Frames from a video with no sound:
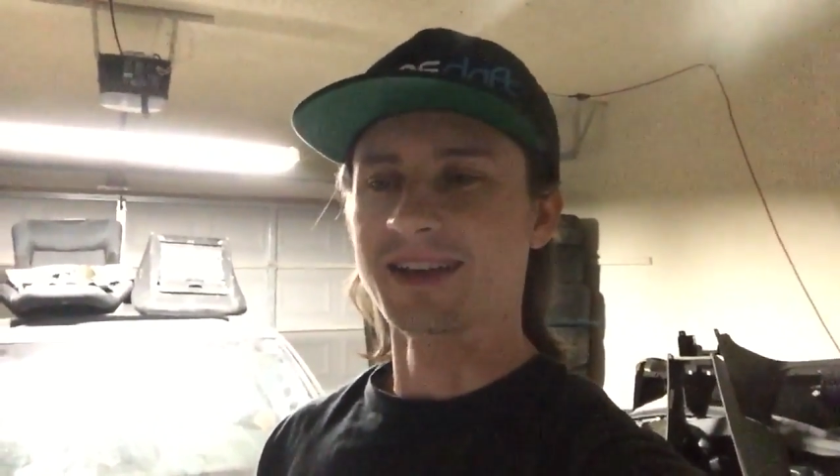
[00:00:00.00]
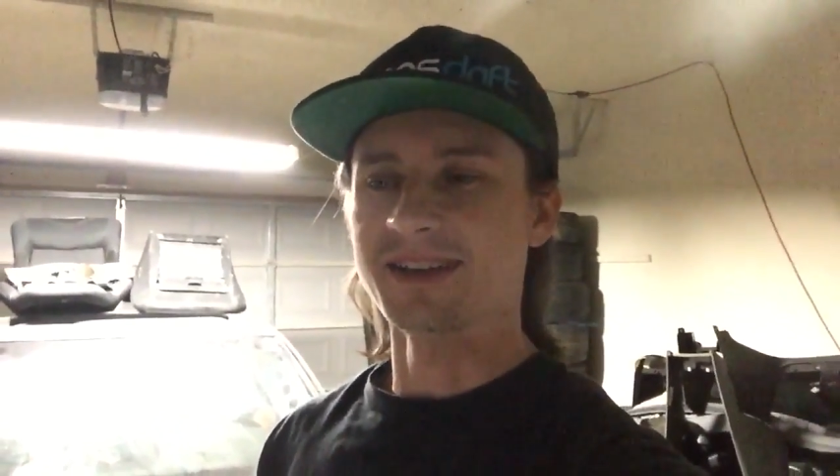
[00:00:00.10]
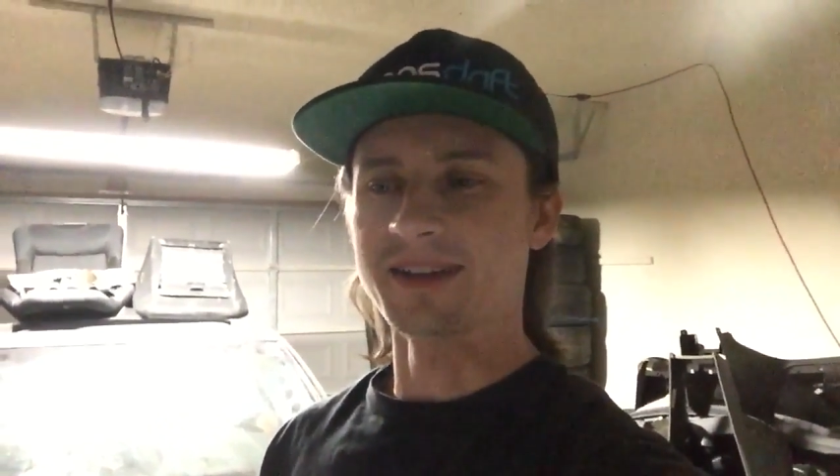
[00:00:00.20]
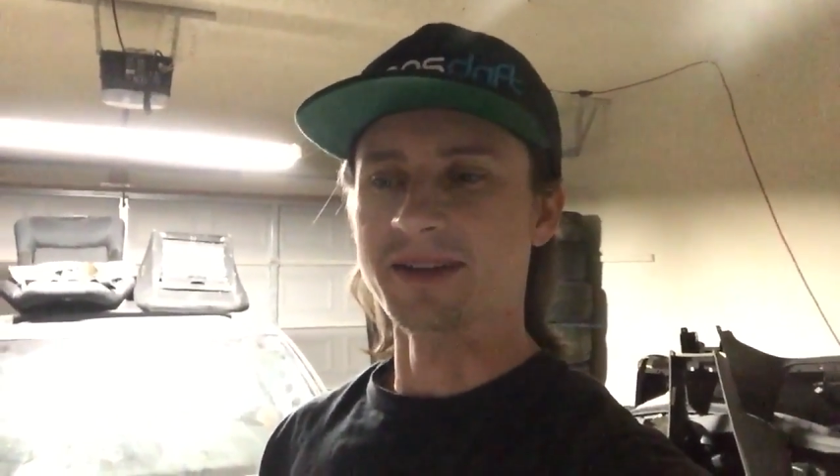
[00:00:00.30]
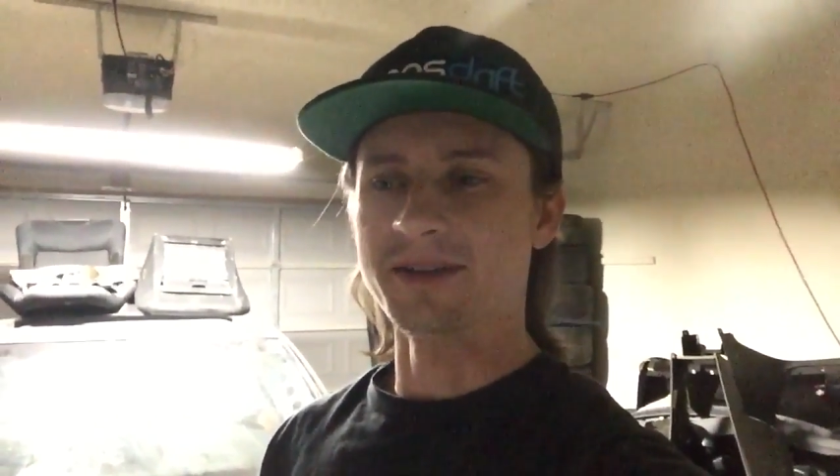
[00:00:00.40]

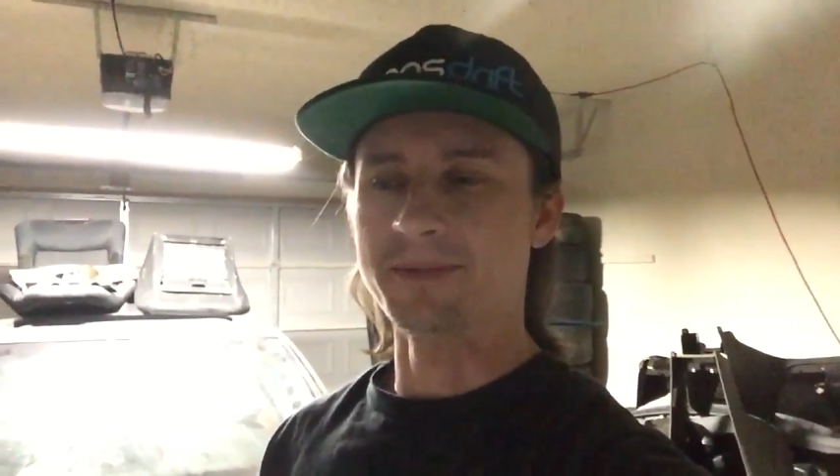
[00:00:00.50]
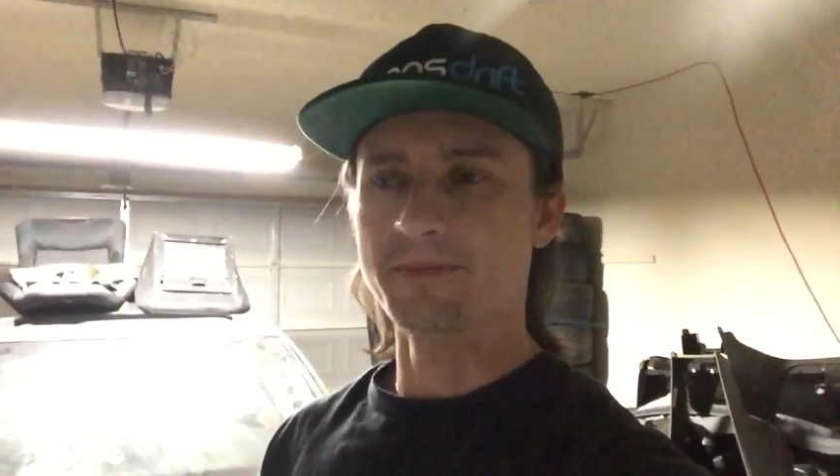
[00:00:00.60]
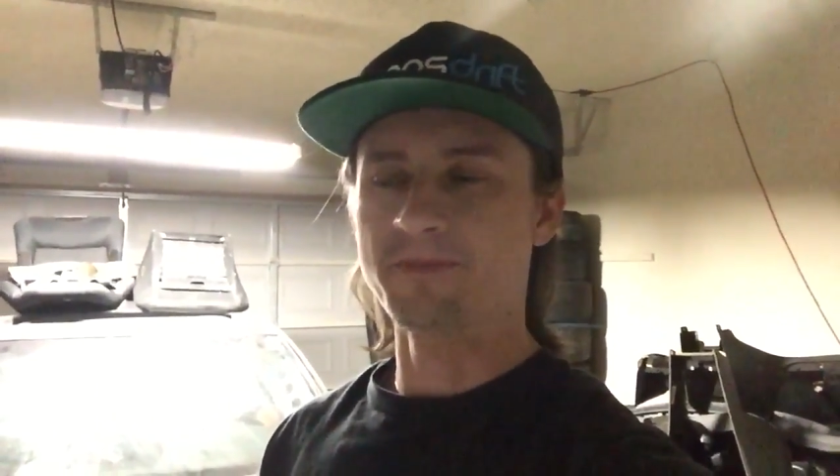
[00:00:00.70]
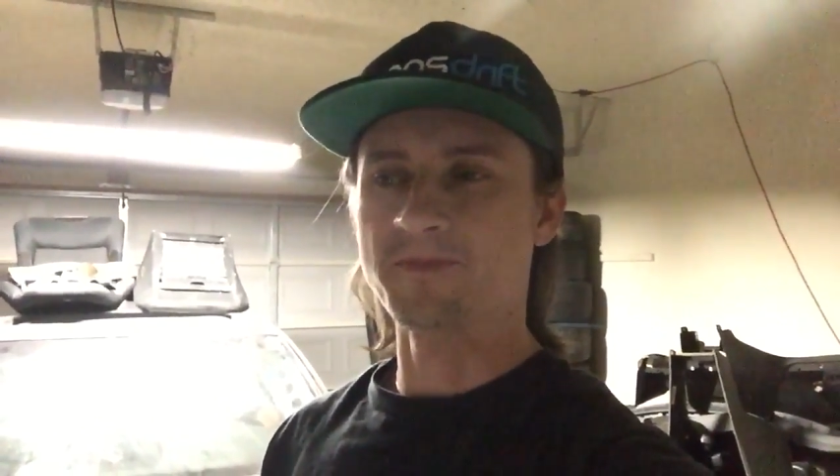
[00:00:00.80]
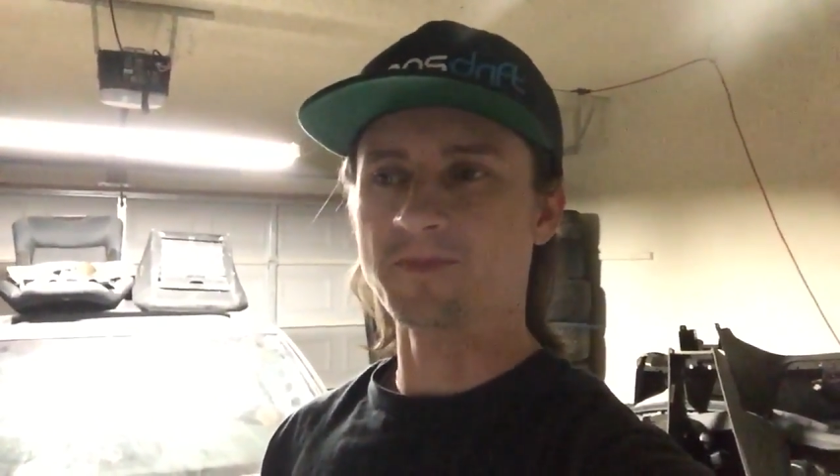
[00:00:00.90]

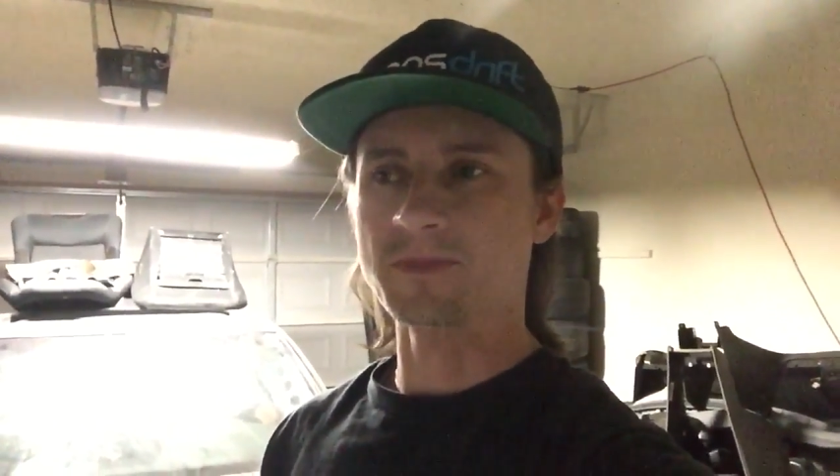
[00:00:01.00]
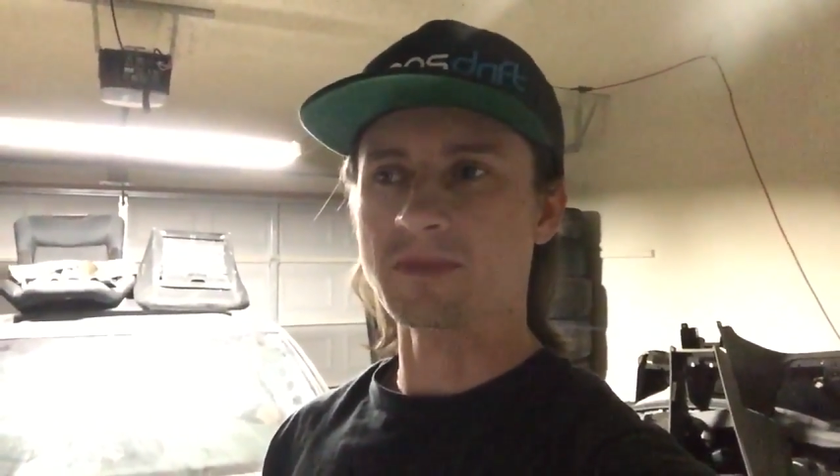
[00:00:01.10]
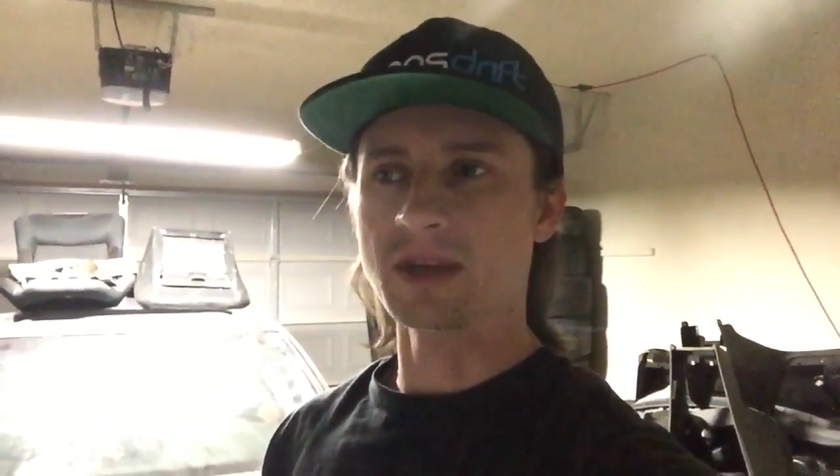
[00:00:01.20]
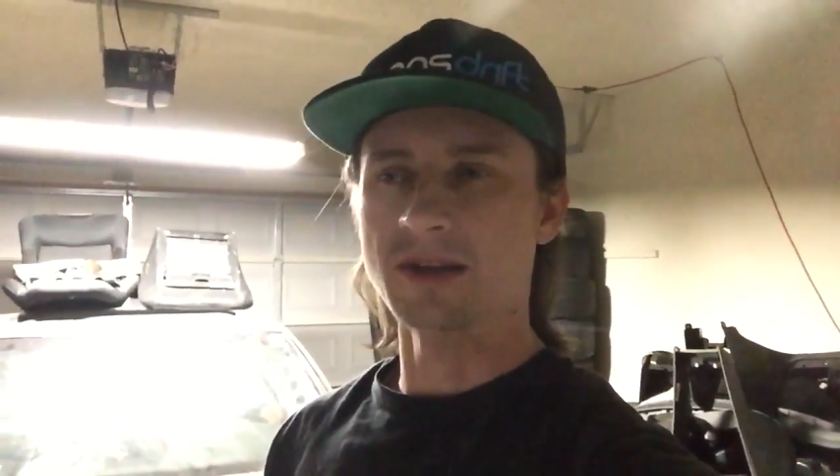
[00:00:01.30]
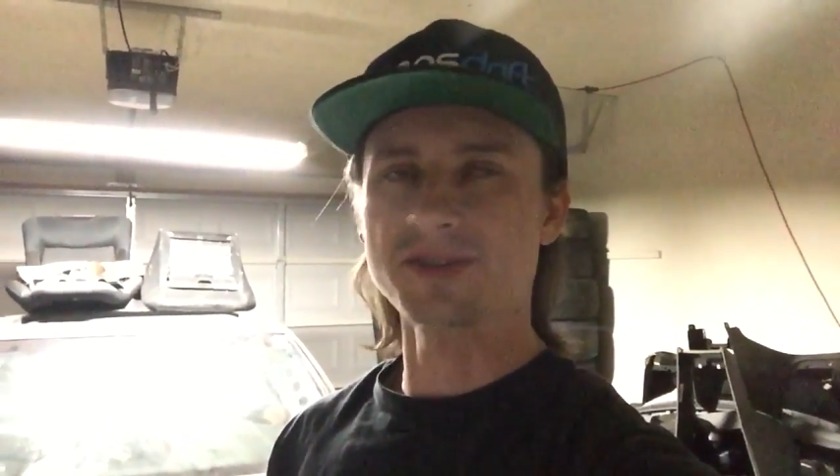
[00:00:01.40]

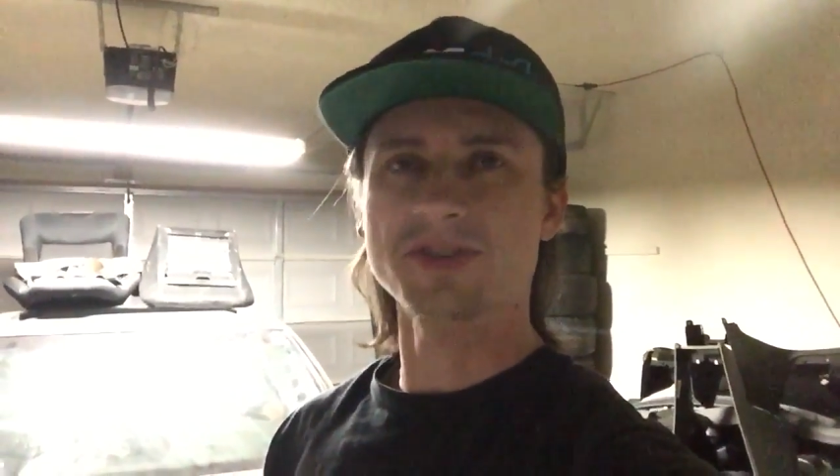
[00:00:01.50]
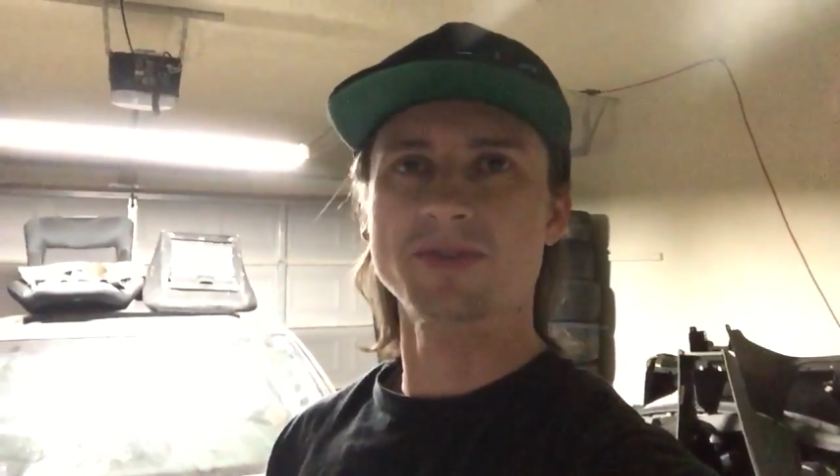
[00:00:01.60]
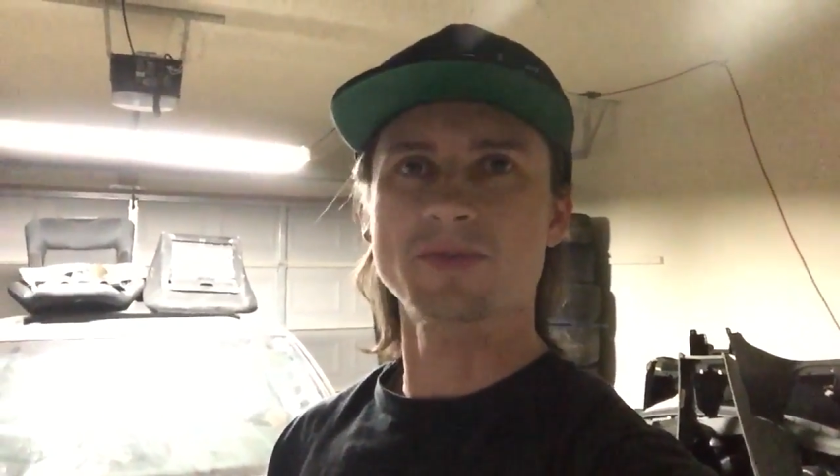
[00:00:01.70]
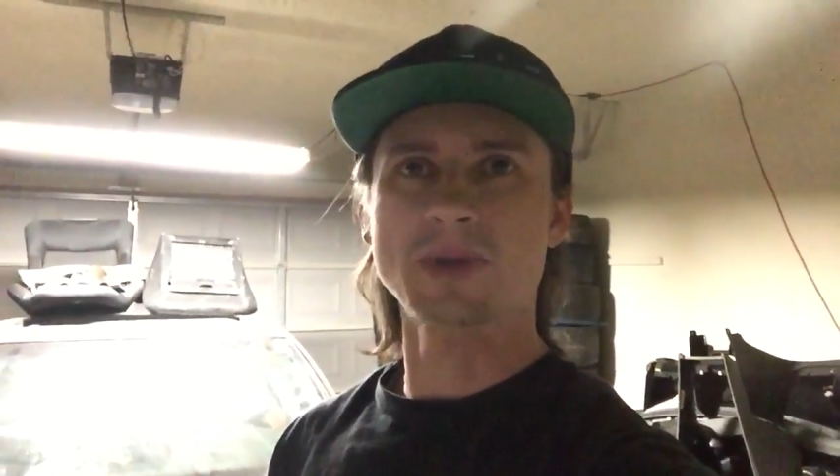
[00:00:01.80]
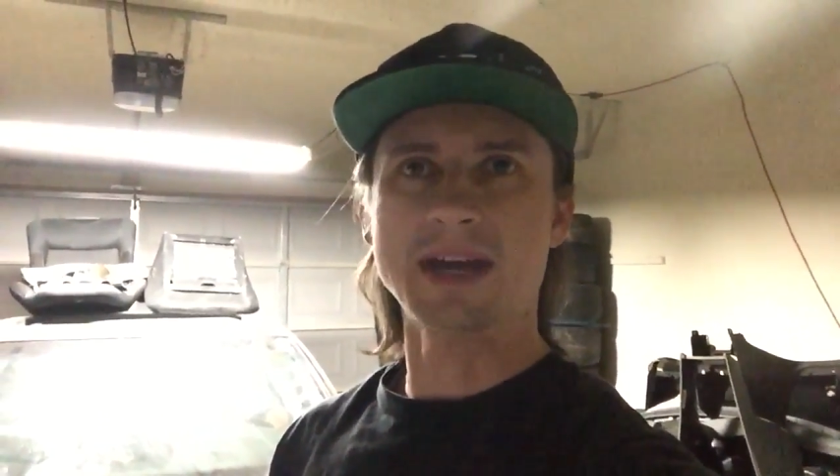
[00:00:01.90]

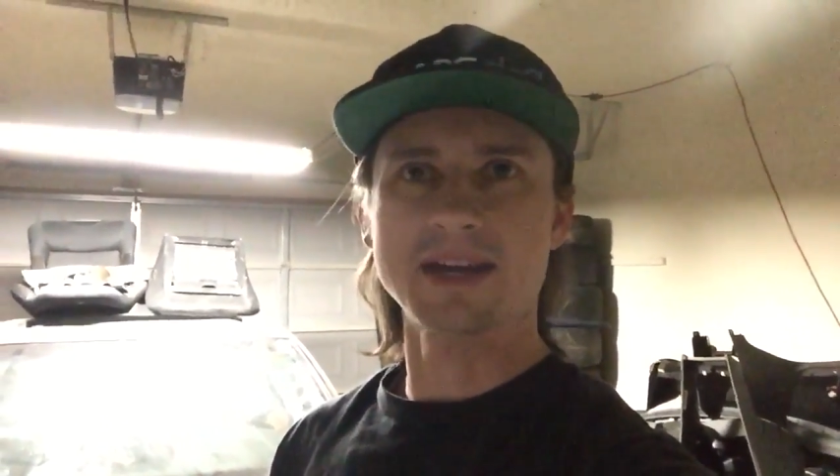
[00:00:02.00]
Also,